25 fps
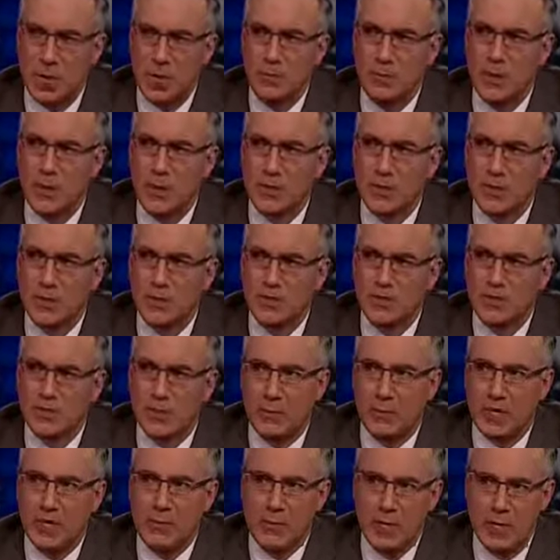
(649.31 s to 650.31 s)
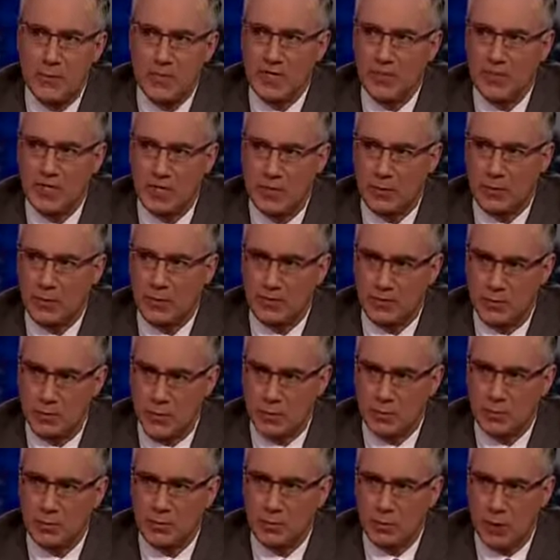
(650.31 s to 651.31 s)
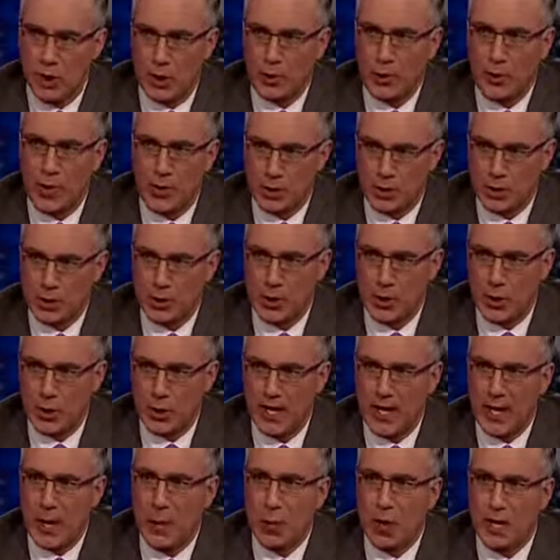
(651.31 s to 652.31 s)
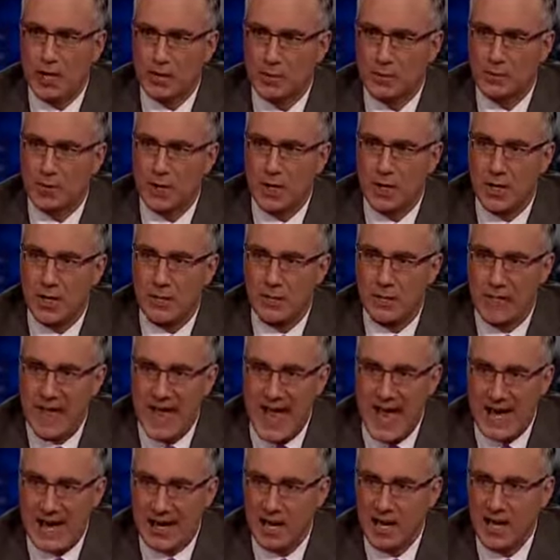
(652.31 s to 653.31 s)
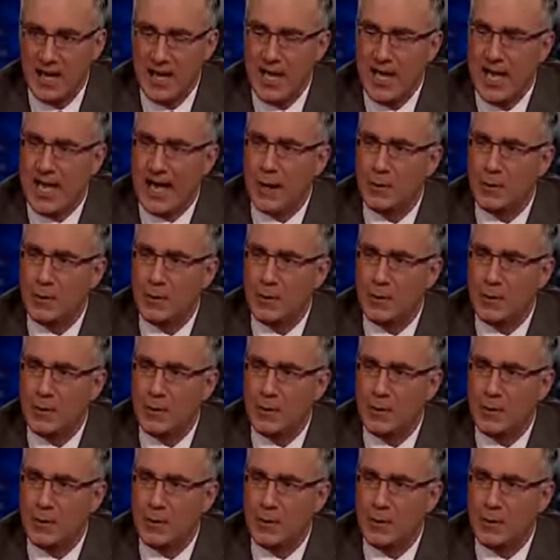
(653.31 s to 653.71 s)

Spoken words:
because somebody may be seeing their first Broadway show and I want them to come back. And I